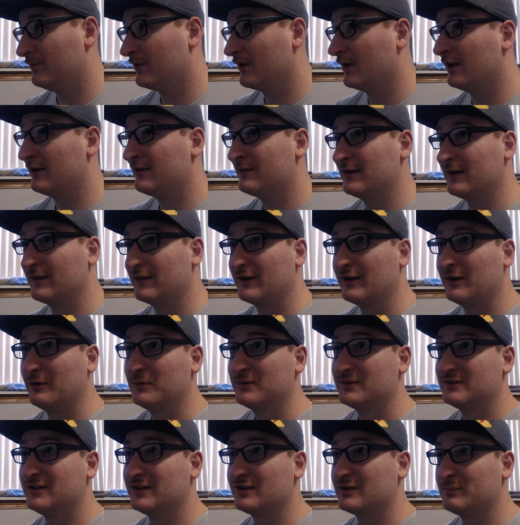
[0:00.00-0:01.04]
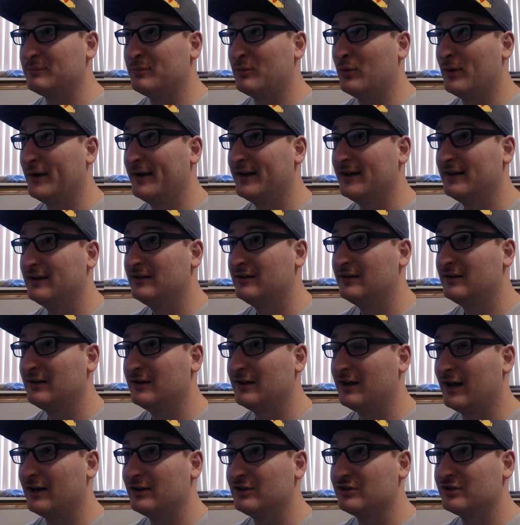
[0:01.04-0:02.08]
it's not that I was disappointed.
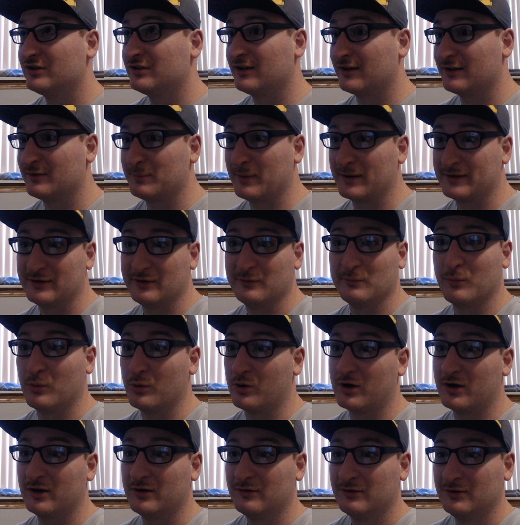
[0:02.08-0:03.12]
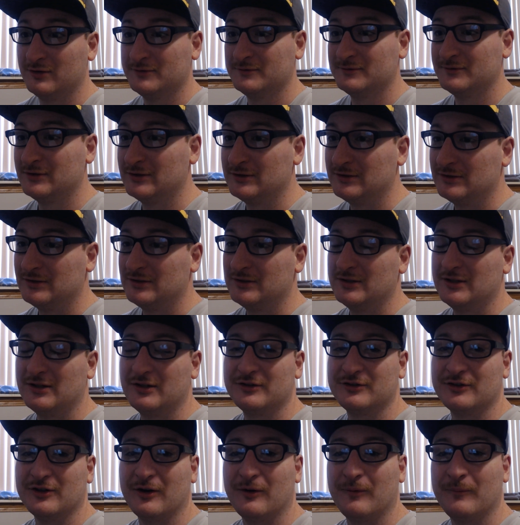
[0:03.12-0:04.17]
I just expected more.
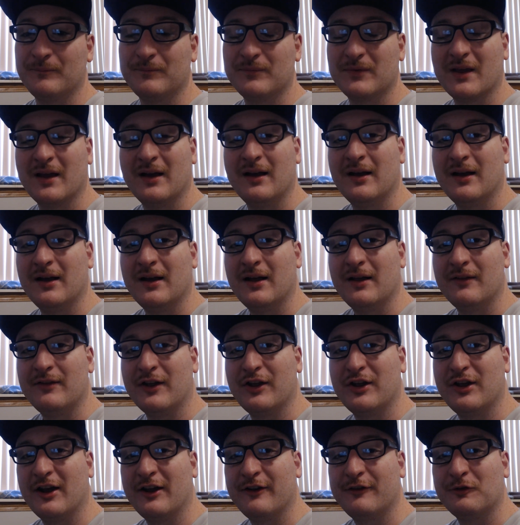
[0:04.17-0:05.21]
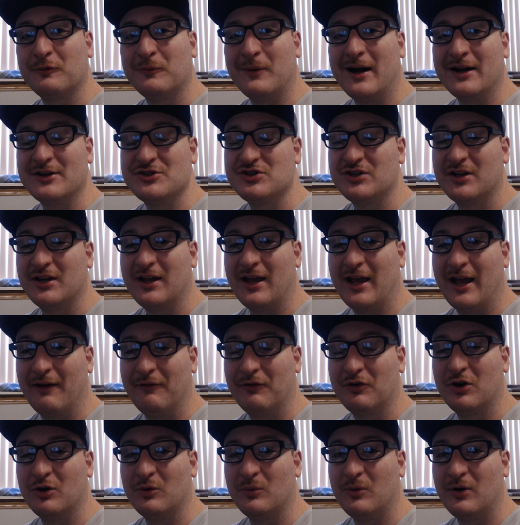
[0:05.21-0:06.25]
So, thank you guys for watching.
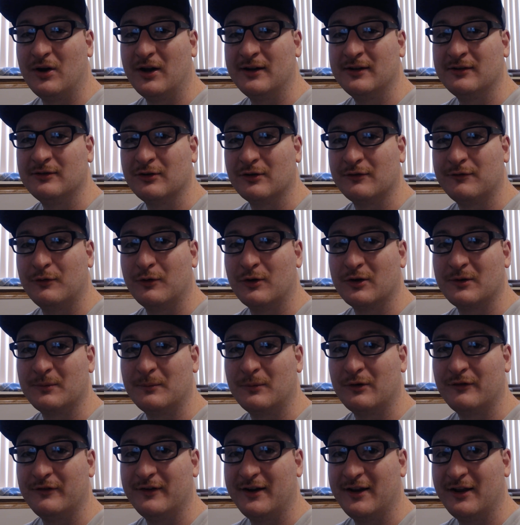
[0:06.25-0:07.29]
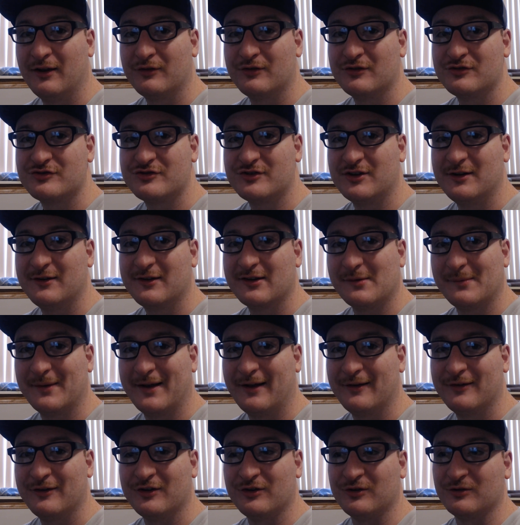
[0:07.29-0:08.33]
Have a good one. Look forward to more videos and streams coming
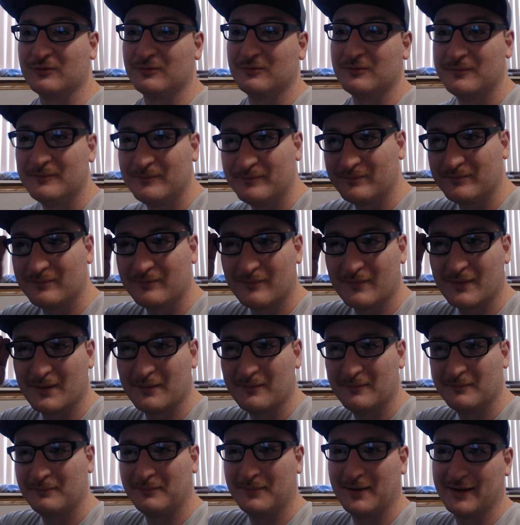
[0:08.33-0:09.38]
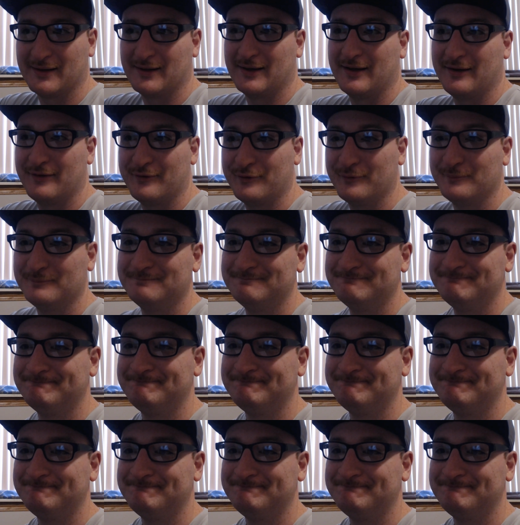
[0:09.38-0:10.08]
out soon. Bye, guys.